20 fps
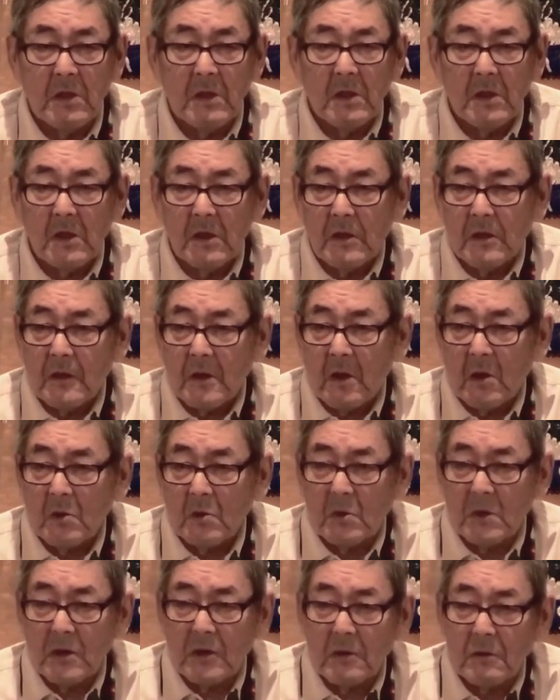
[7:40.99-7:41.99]
Now
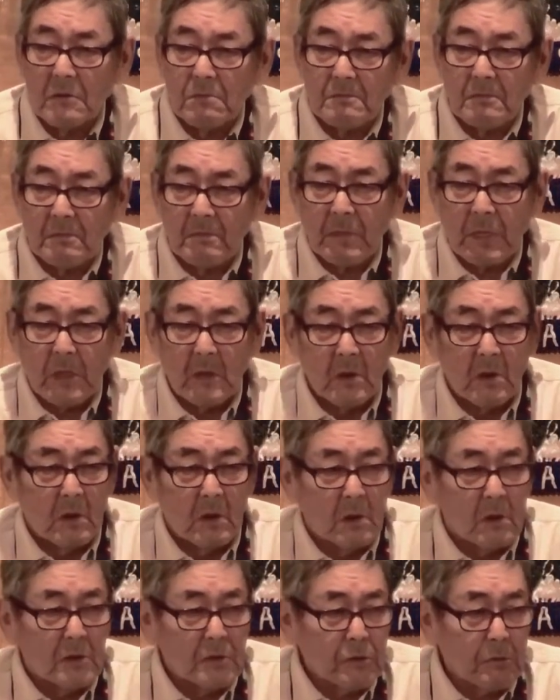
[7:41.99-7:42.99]
we all
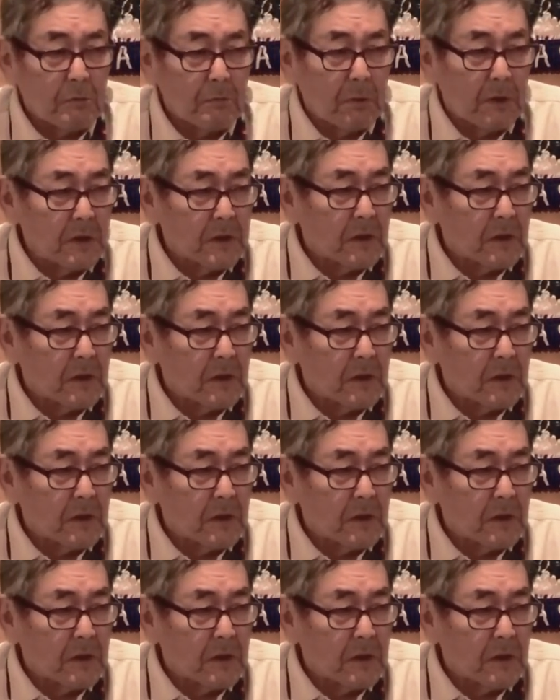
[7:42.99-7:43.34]
speaking